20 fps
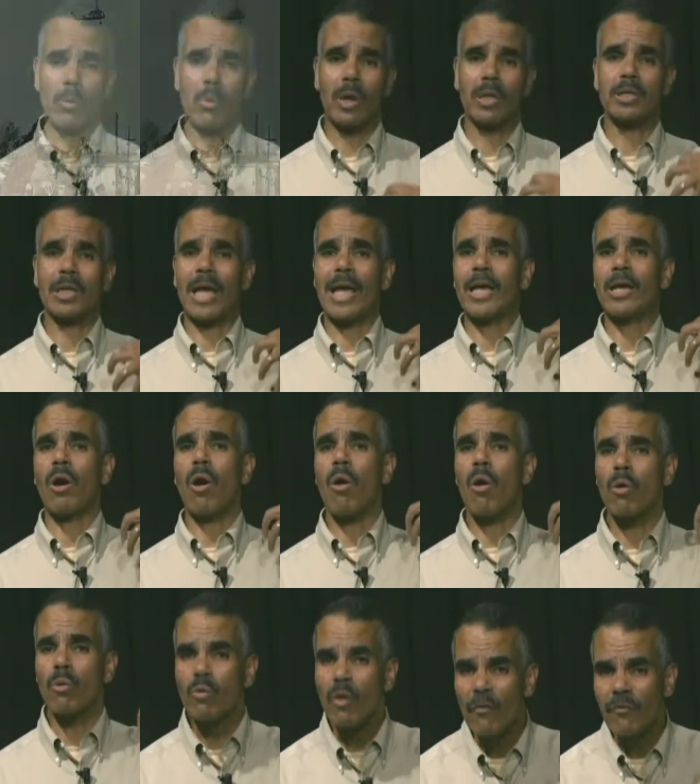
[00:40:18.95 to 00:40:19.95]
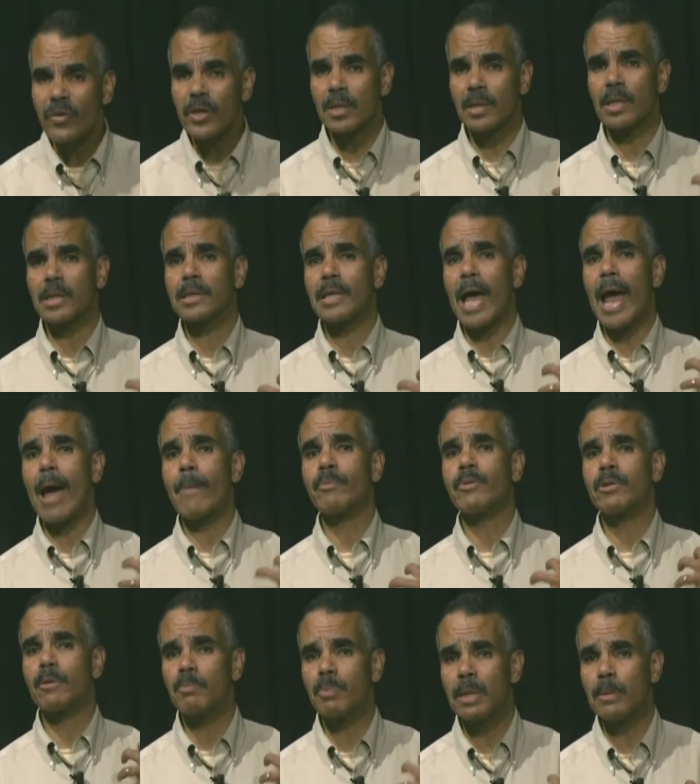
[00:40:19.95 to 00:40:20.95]
was a horrific thing to happen
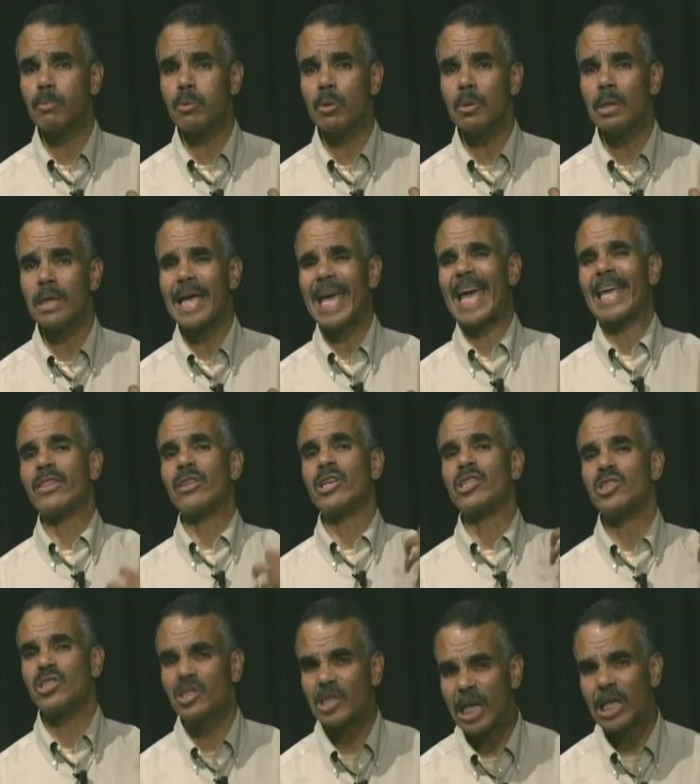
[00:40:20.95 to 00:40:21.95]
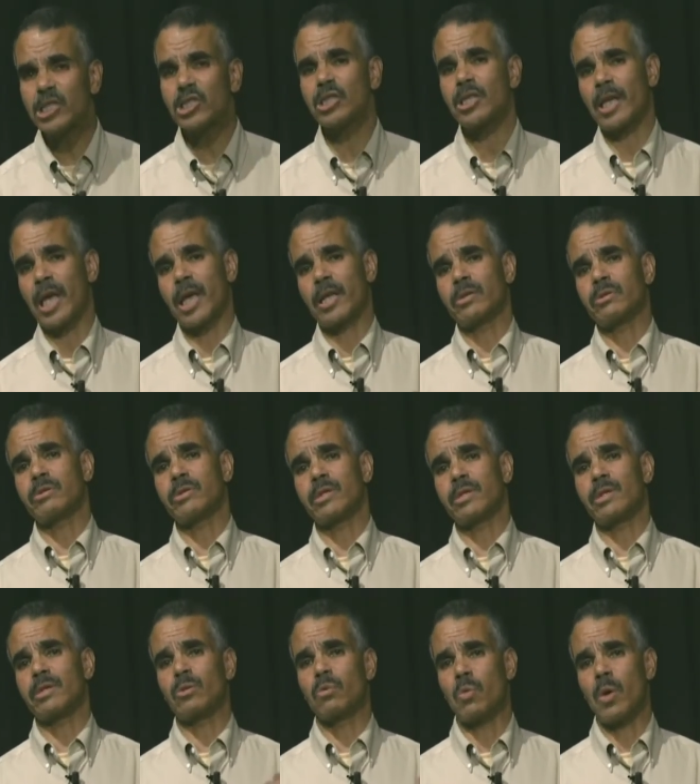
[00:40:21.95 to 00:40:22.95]
to people, and this nation handled it
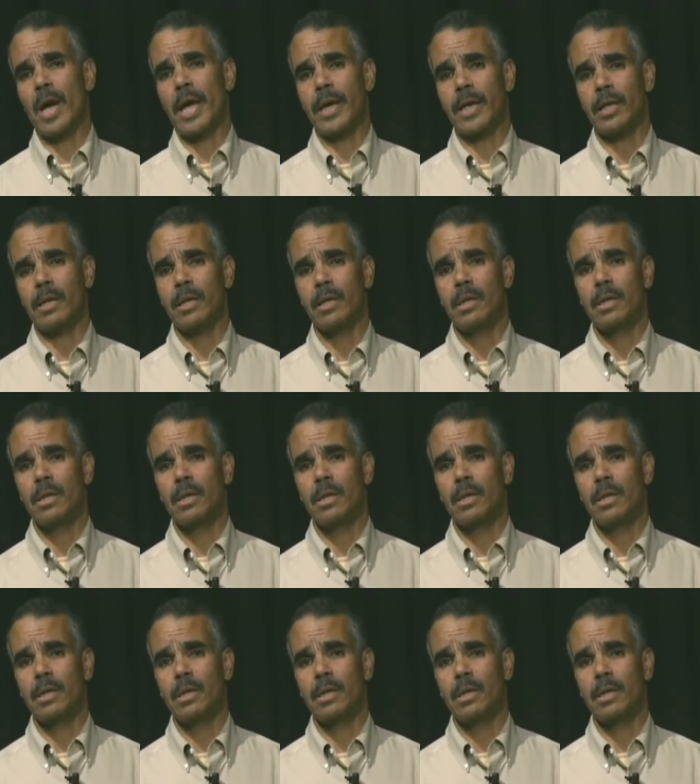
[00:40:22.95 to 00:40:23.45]
in a way